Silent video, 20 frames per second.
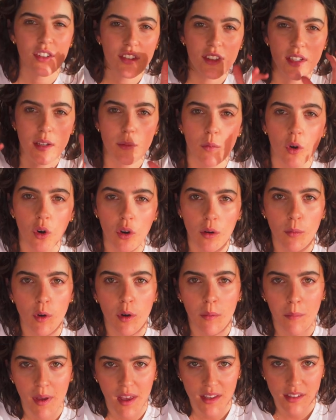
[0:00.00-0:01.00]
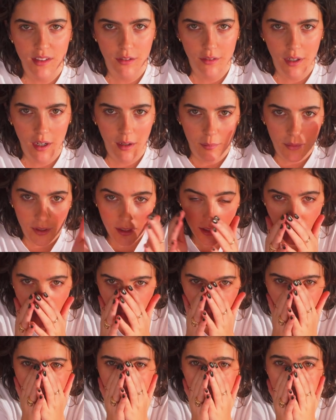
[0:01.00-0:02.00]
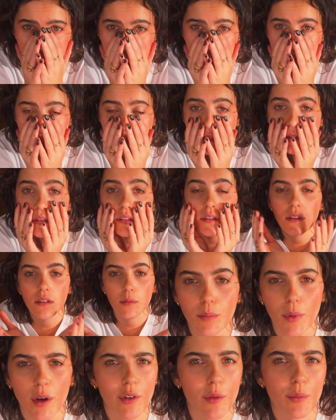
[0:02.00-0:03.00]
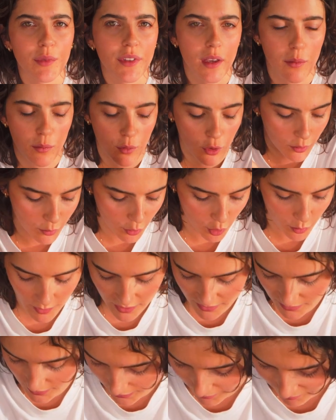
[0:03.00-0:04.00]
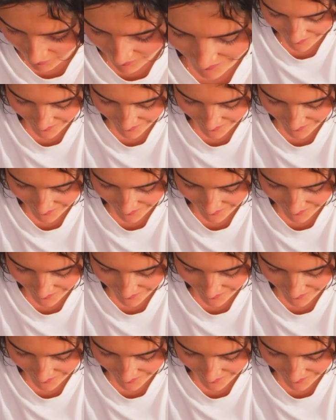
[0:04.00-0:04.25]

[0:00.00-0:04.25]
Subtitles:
just see more and more mess around me, it's because my room's getting more and more messy.